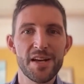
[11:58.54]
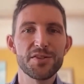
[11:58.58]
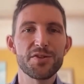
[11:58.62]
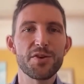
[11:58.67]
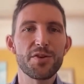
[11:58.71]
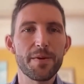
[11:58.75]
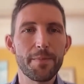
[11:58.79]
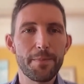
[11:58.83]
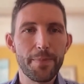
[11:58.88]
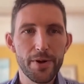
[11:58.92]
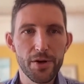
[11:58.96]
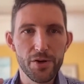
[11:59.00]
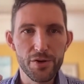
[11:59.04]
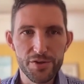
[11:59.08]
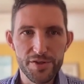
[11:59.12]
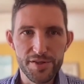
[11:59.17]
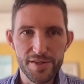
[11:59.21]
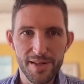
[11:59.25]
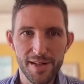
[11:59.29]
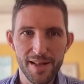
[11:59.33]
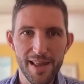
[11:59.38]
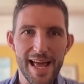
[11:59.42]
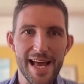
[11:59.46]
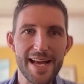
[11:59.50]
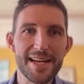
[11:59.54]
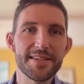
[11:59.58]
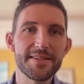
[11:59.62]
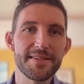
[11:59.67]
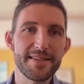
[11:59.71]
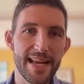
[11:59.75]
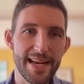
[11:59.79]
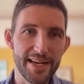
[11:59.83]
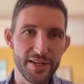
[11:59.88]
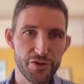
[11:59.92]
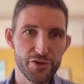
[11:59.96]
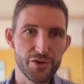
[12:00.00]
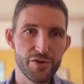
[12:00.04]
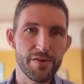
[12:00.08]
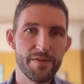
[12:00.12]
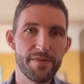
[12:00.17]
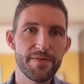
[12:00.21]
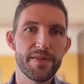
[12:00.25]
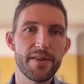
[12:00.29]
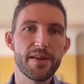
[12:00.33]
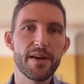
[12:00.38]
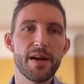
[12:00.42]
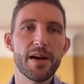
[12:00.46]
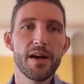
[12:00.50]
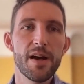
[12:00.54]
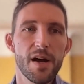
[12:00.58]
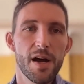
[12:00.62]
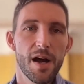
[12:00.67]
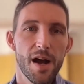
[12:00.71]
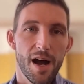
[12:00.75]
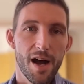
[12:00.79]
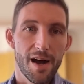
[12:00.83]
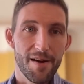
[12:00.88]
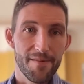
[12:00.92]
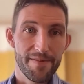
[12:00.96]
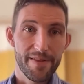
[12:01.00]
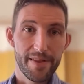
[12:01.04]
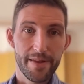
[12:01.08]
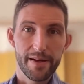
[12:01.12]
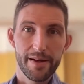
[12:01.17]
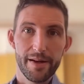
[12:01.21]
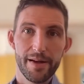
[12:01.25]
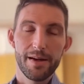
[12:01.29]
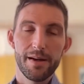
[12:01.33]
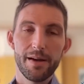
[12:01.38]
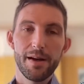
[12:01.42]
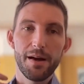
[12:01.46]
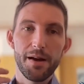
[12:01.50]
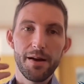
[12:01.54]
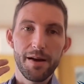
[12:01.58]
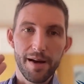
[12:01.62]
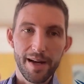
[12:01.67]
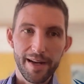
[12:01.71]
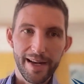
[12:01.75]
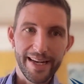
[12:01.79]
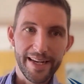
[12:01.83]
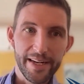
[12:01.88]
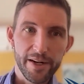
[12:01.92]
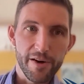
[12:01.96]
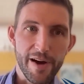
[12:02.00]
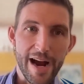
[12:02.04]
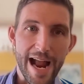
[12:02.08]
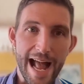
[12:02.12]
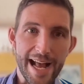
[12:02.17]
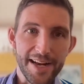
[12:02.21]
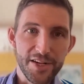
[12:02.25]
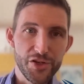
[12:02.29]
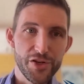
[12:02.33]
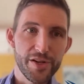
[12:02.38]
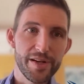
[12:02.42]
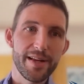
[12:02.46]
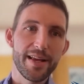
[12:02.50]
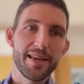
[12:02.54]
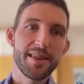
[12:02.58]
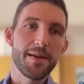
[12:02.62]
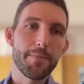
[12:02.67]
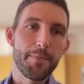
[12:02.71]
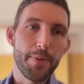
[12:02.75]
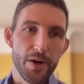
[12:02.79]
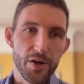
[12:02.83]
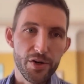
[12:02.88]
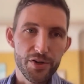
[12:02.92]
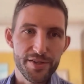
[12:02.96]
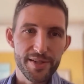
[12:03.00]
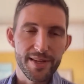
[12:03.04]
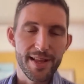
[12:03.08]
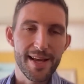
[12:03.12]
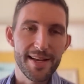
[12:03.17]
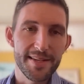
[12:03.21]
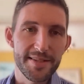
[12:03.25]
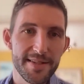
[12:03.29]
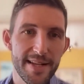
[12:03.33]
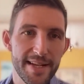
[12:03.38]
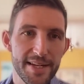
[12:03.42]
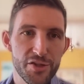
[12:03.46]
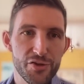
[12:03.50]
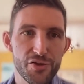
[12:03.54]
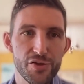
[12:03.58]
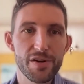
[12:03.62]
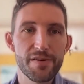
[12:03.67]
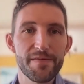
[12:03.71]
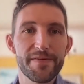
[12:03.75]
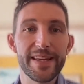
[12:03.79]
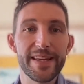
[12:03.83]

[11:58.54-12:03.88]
So the personalized nature of the interaction and the personalized nature